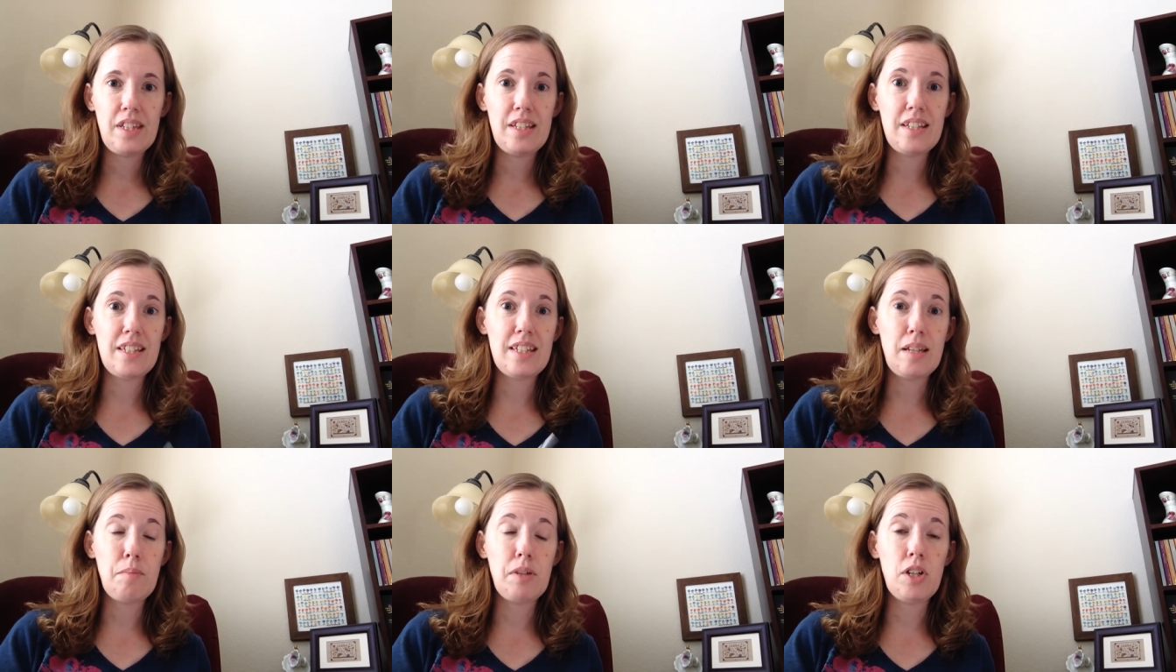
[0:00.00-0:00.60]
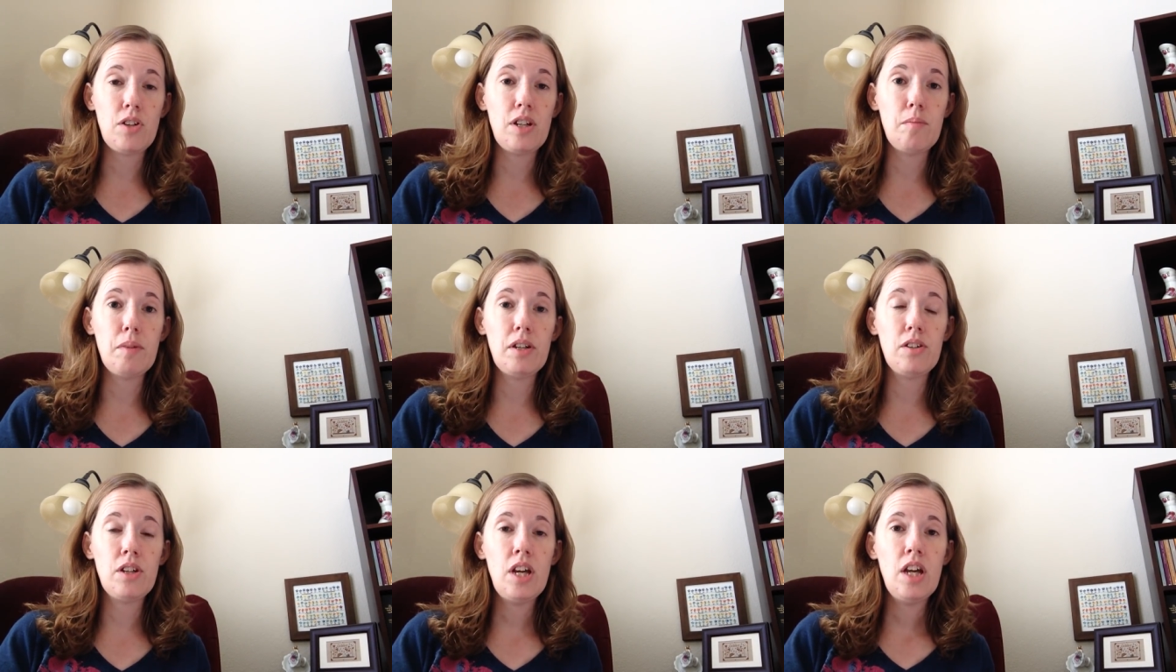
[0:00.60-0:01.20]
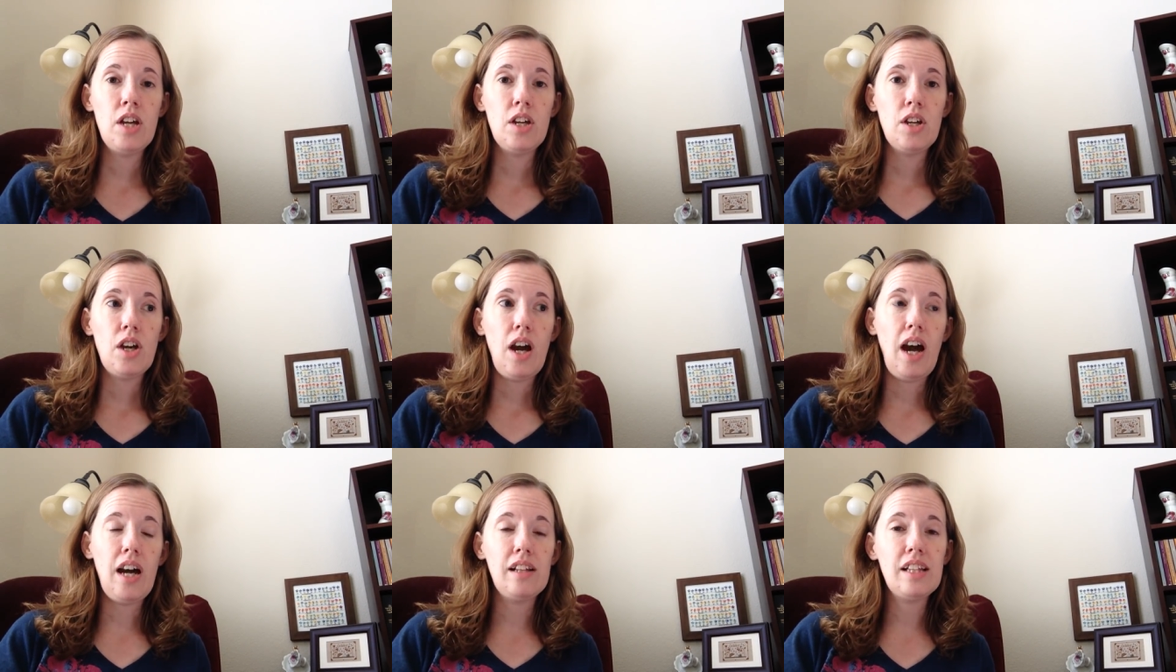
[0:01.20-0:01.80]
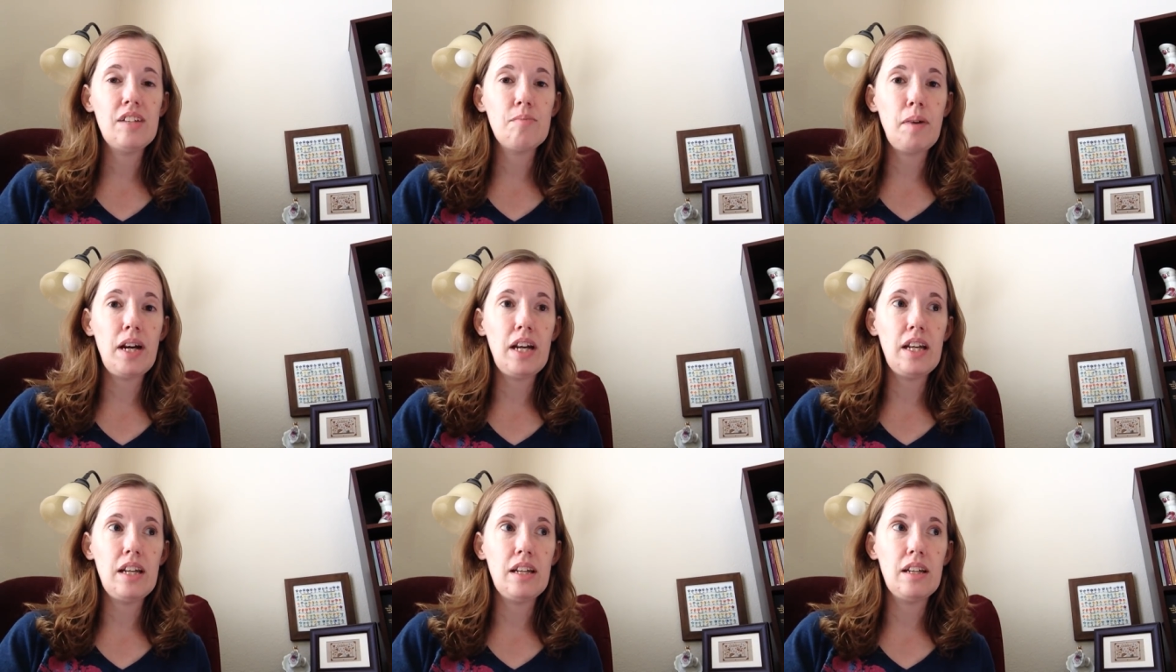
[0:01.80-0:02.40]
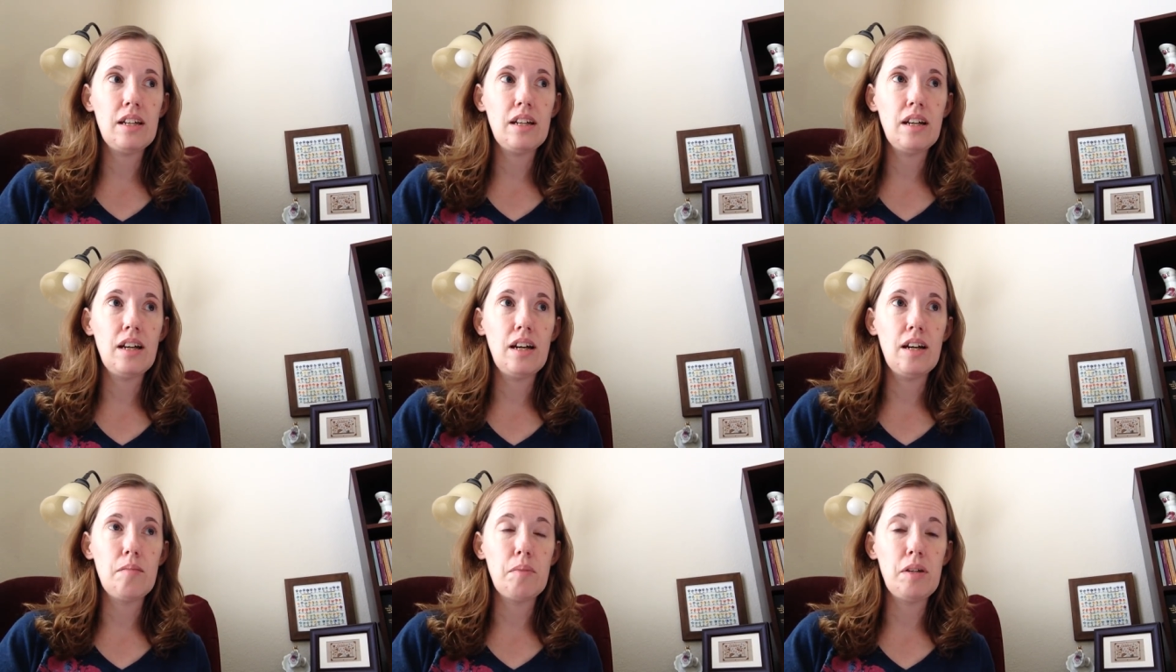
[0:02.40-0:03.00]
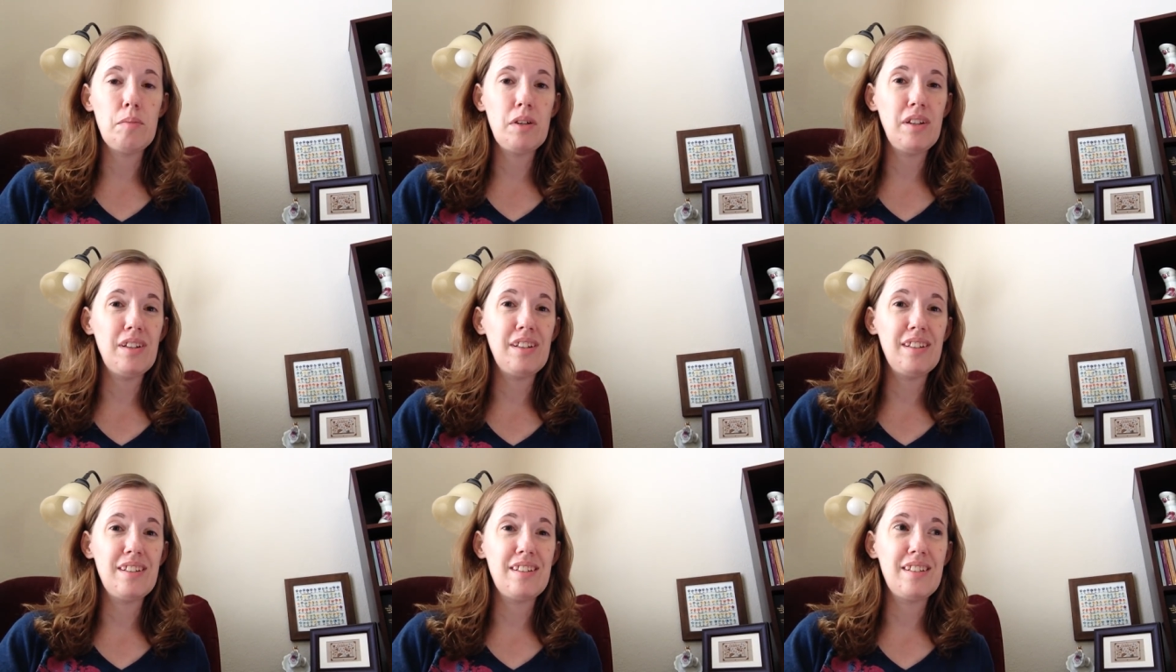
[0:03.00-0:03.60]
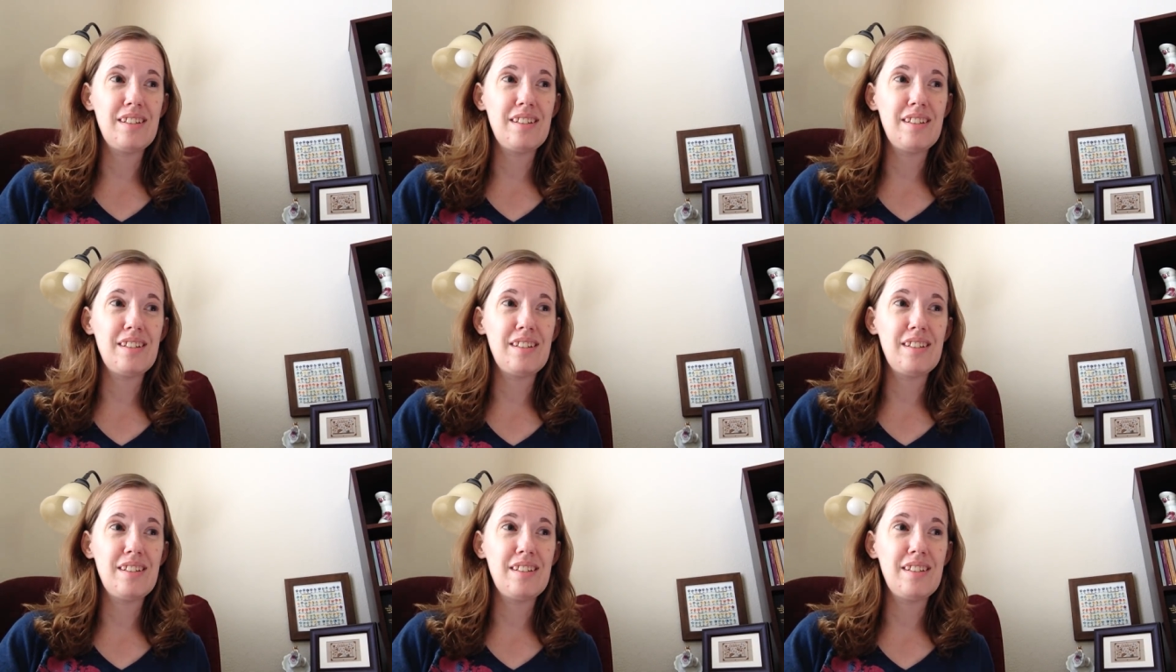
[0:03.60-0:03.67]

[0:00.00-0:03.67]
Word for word: send me her email. I'll leave my um, email